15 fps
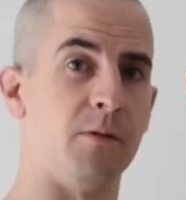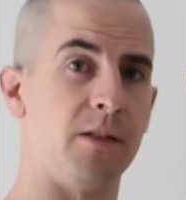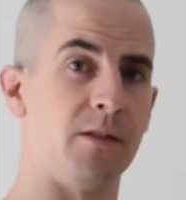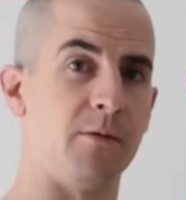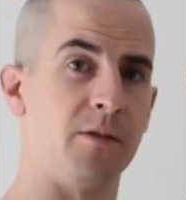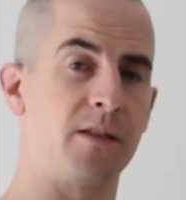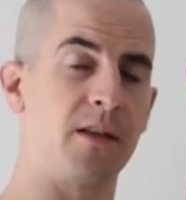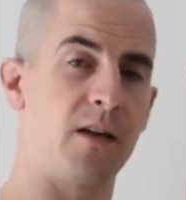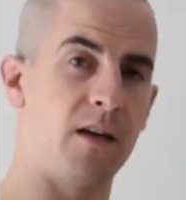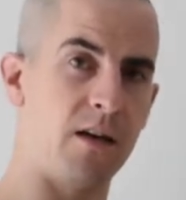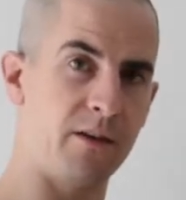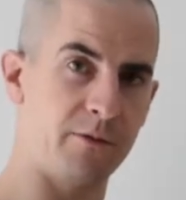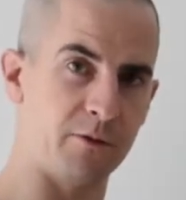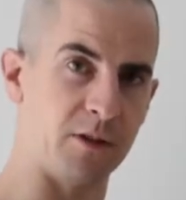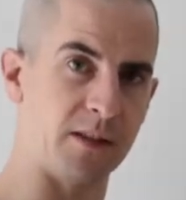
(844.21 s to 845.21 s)
We do
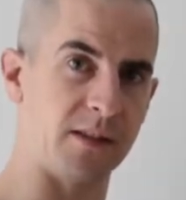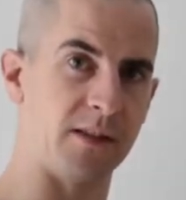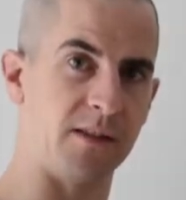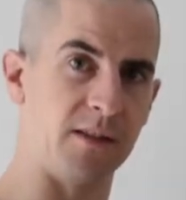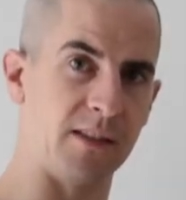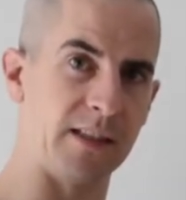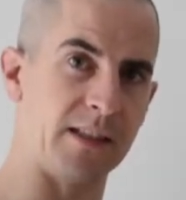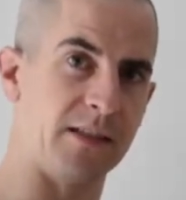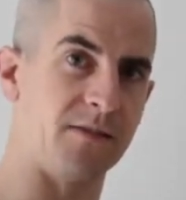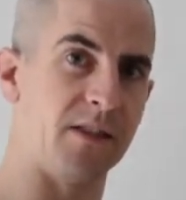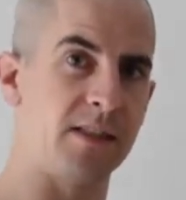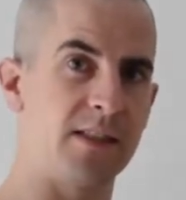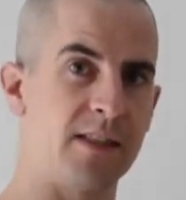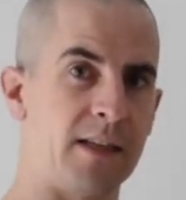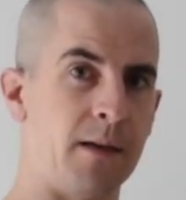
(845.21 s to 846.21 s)
calf raises on the edge of
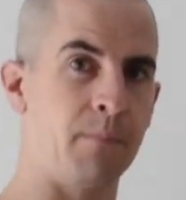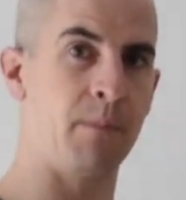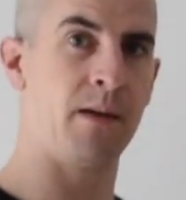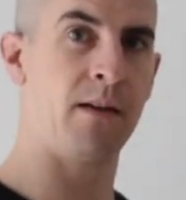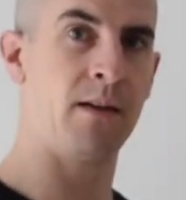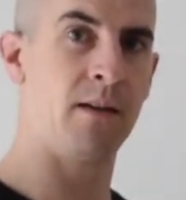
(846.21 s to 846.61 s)
the step.